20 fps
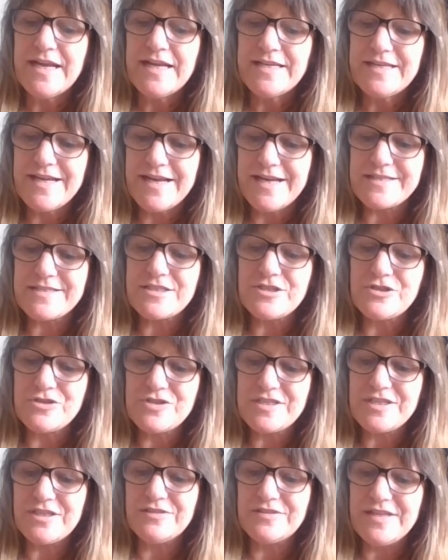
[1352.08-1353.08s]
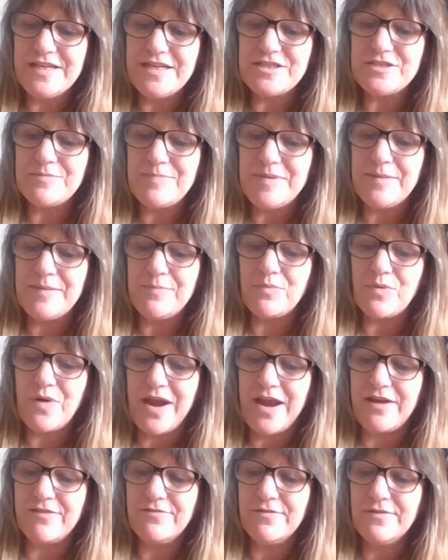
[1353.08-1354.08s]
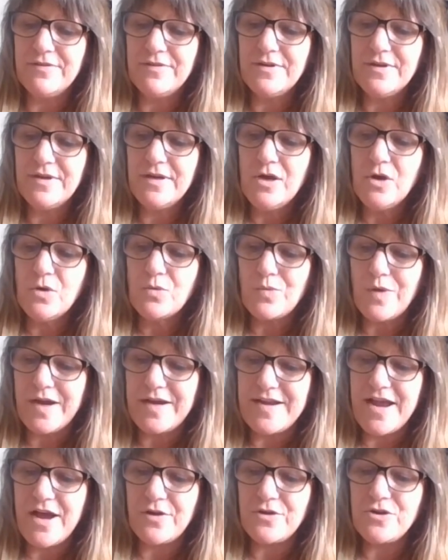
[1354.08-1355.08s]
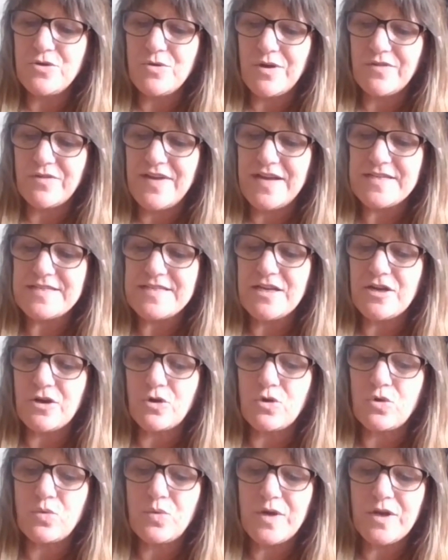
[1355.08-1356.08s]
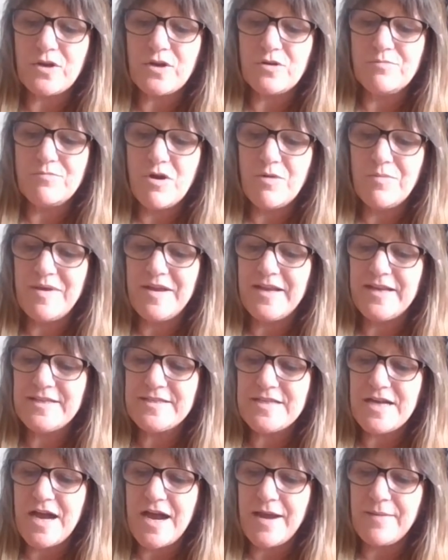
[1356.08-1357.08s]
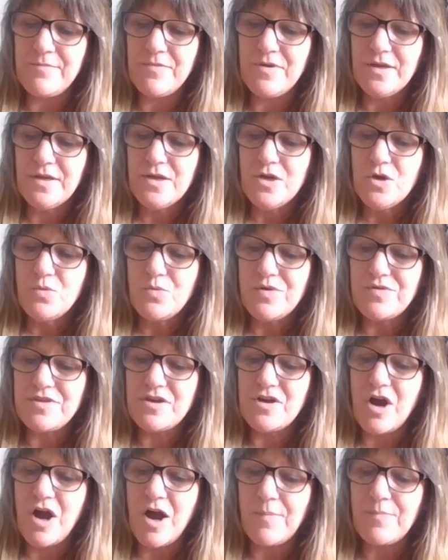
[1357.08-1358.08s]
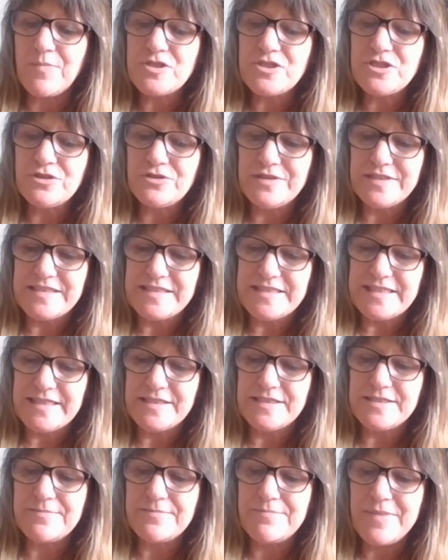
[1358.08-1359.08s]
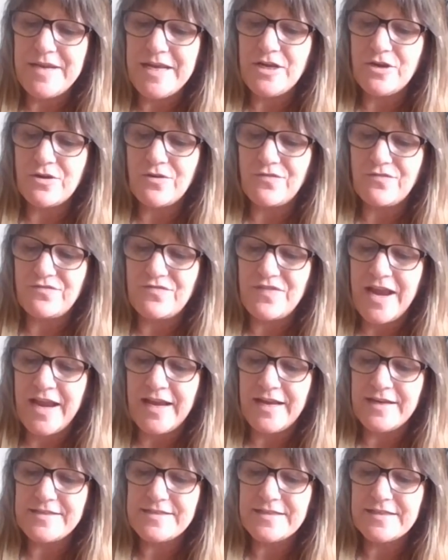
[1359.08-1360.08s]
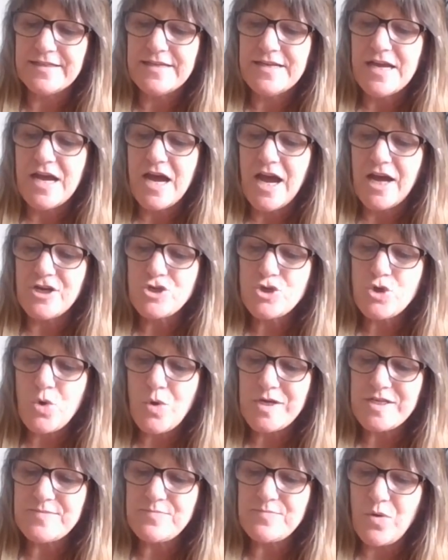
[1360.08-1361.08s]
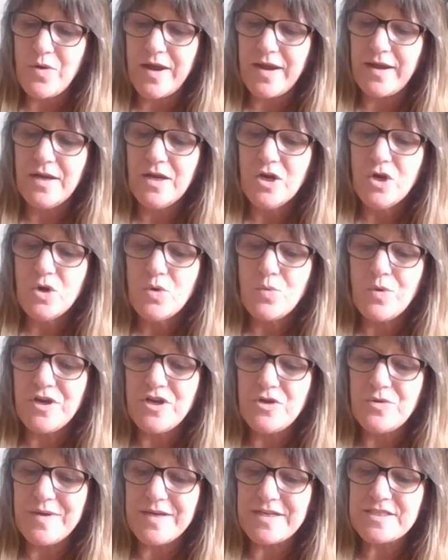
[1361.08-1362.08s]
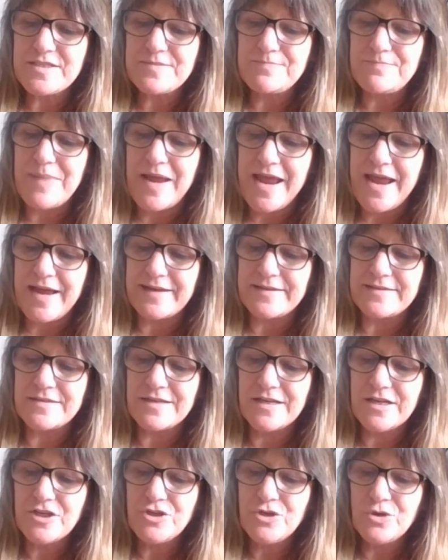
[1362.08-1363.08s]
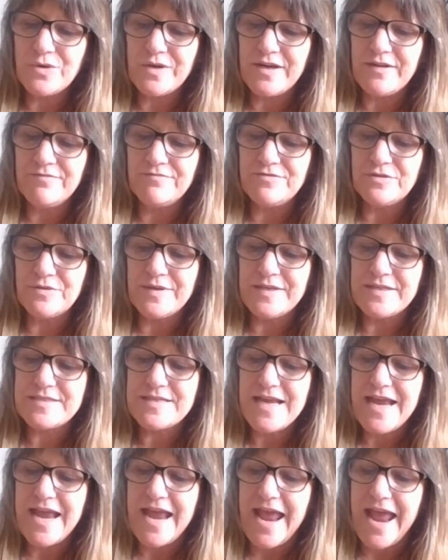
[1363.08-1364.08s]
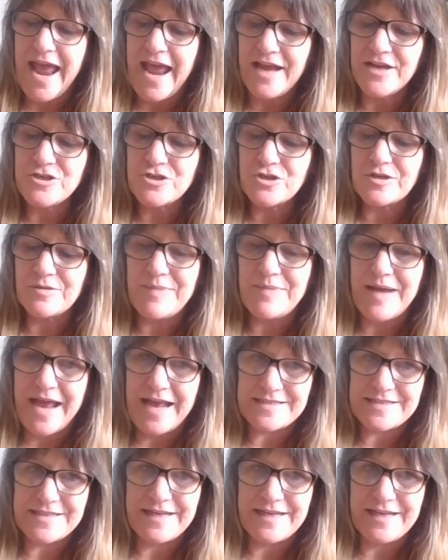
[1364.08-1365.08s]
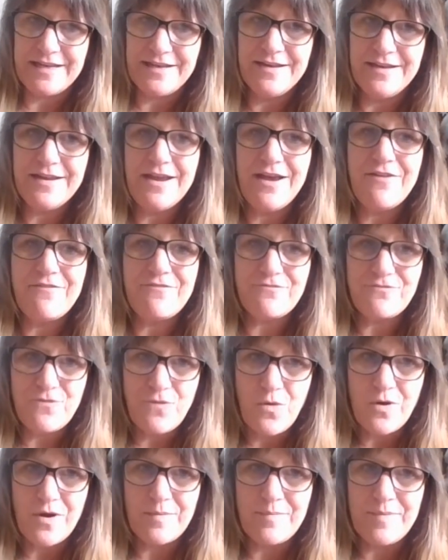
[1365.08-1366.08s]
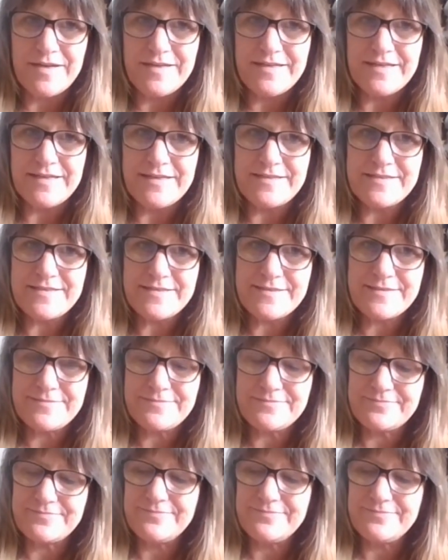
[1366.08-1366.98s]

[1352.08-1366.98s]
Yes, you still need to be brave. Right now, you are facing a critical moment in time with an opportunity to meet your fate, a choice point where you expand your influence and your capacity for abundance,